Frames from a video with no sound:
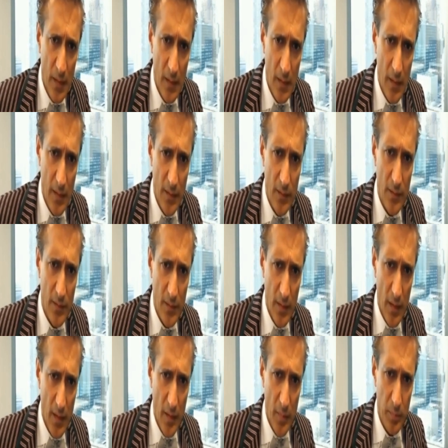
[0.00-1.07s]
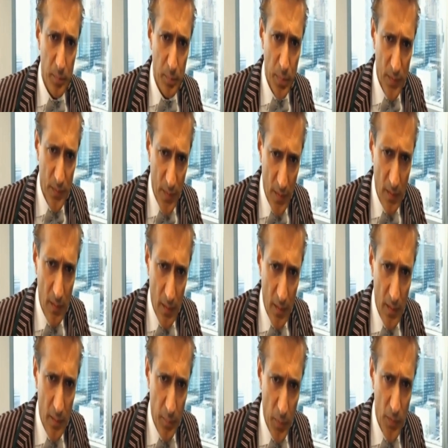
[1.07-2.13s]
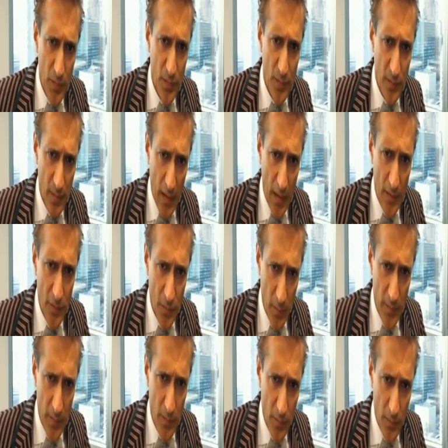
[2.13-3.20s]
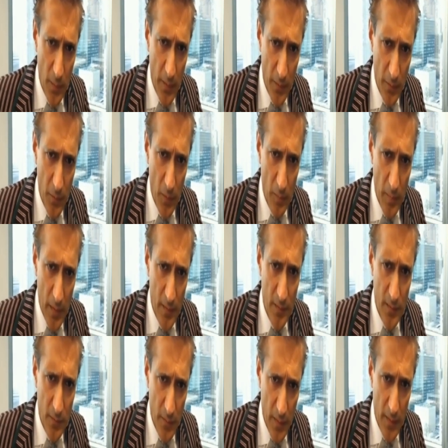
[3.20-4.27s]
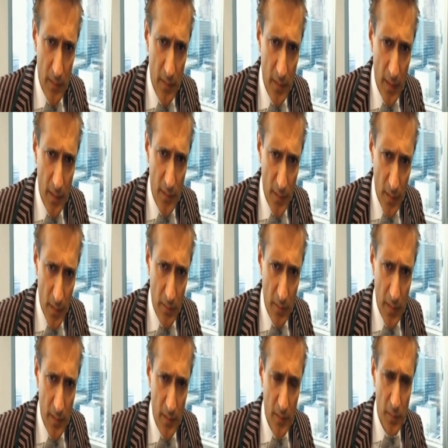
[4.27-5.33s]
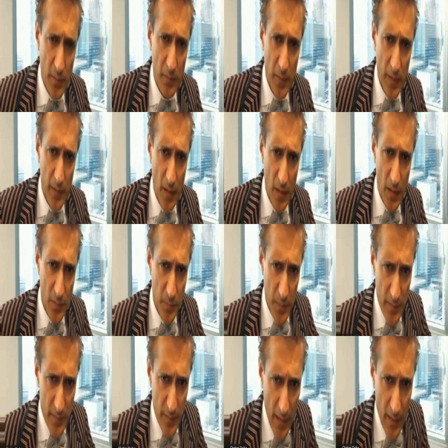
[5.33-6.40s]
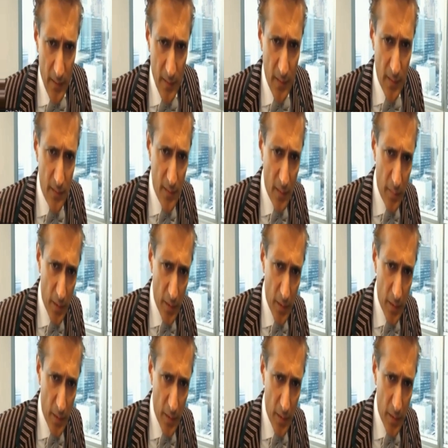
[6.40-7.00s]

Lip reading: is particularly the last 20 to 24 months has really accelerated. We find hospitality is coming